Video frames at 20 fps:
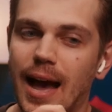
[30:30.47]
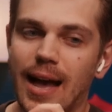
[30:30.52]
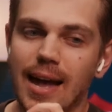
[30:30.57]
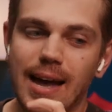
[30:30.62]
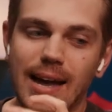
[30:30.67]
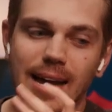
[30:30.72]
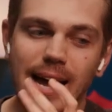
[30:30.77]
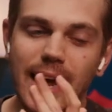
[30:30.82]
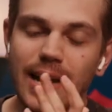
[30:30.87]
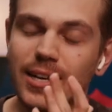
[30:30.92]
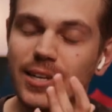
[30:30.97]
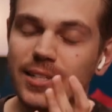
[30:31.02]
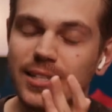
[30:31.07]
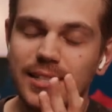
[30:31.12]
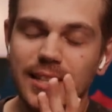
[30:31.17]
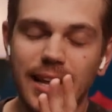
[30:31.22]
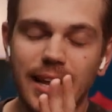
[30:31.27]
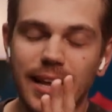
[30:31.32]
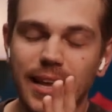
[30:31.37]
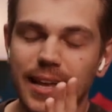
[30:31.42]
I
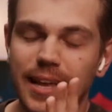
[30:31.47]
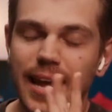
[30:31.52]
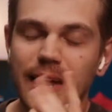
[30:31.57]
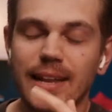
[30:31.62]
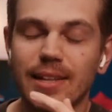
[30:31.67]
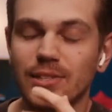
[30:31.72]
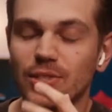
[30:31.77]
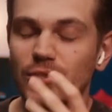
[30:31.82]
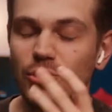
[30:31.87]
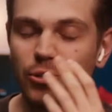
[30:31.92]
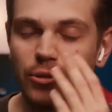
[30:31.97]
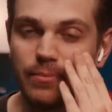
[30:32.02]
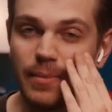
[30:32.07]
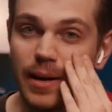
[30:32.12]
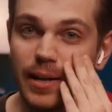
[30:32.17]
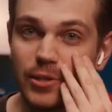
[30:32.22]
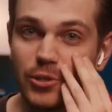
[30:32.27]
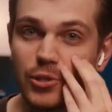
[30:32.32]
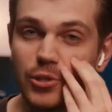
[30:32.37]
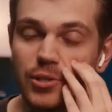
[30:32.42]
just think, again, it's too
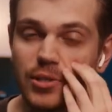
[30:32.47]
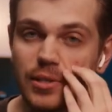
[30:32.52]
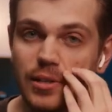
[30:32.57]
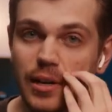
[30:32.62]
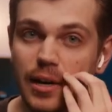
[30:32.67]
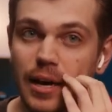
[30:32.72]
much.